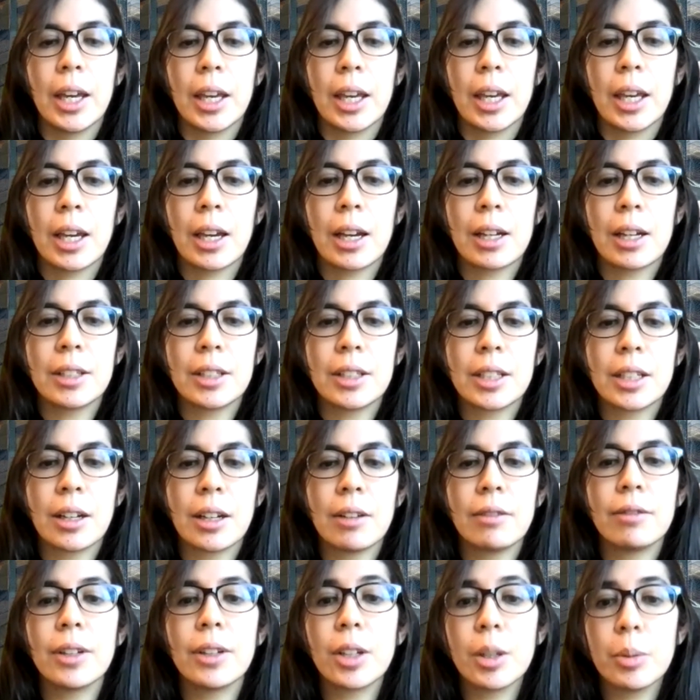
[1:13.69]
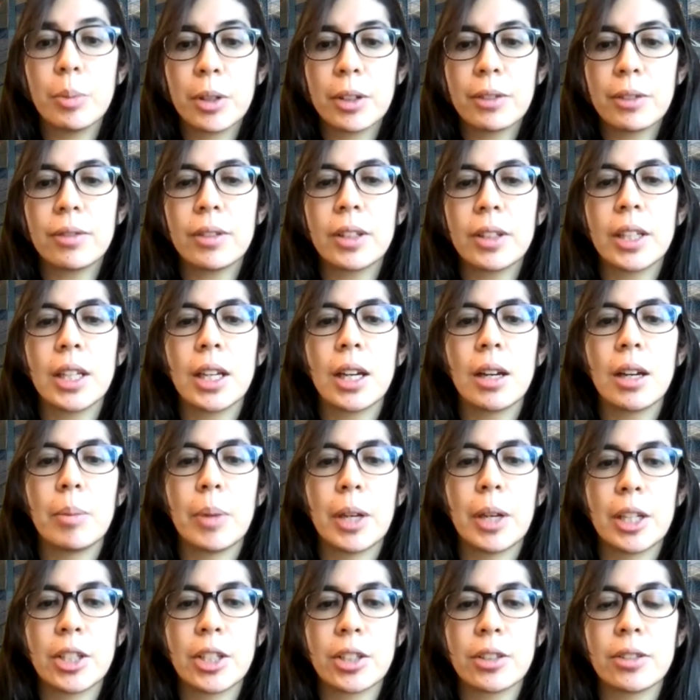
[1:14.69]
And uh, very briefly,
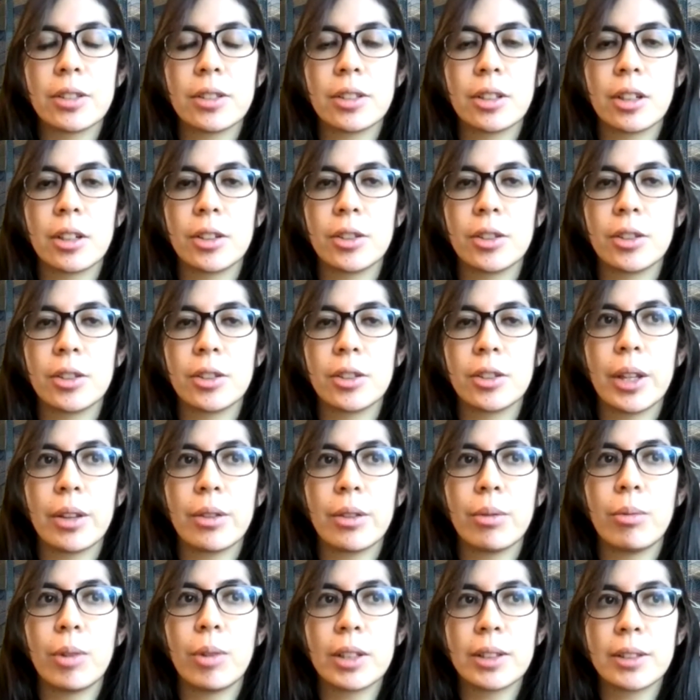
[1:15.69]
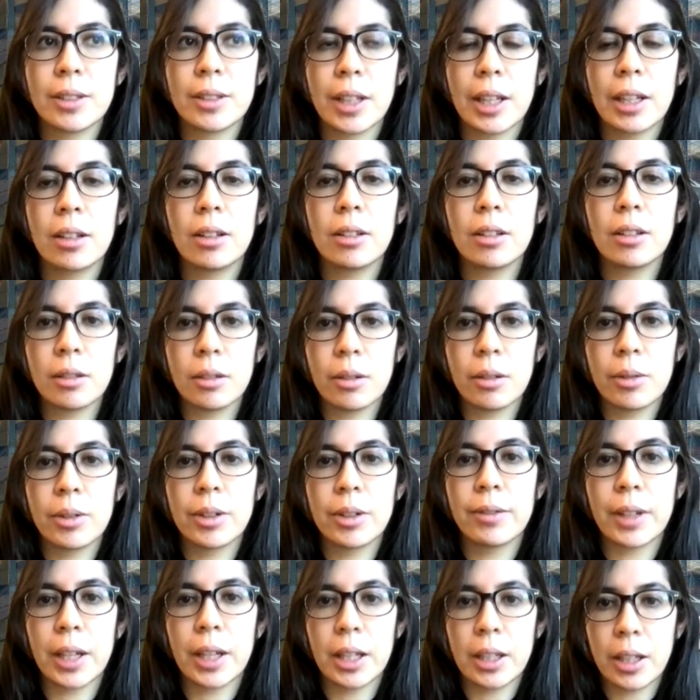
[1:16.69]
patients started with one cycle alone
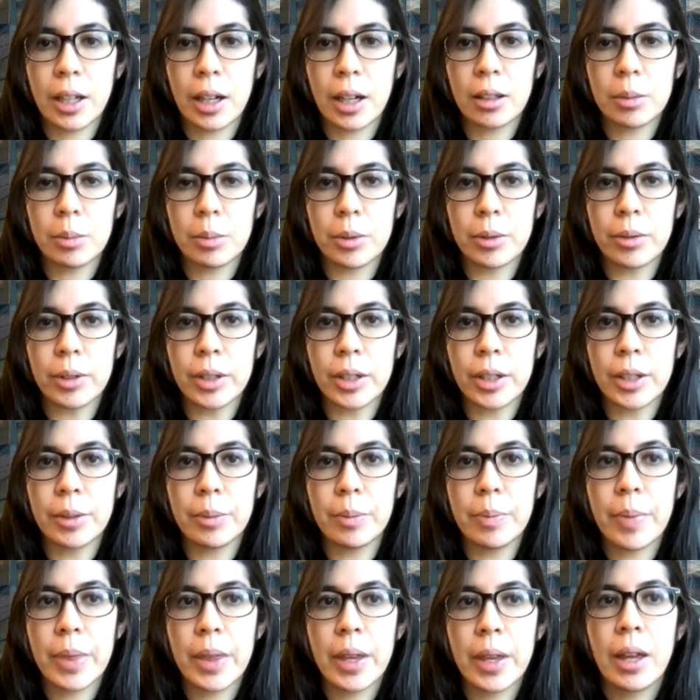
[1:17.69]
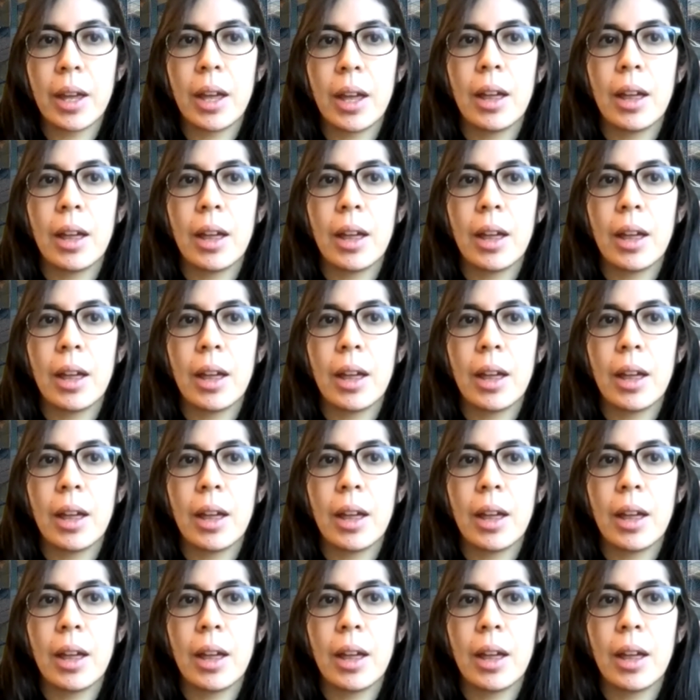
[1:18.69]
of acalabrutinib.